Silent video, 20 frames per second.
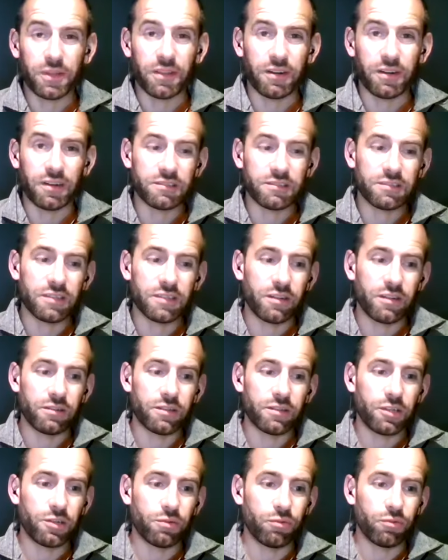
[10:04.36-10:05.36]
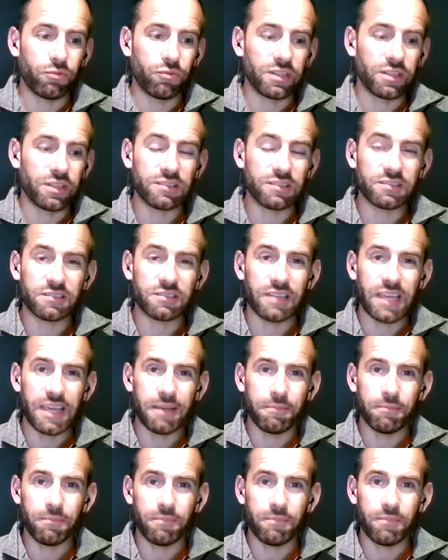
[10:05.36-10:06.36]
whether it's in, you know, real
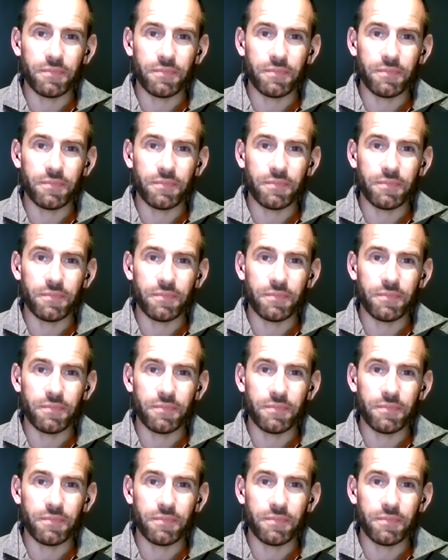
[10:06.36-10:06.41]
estate.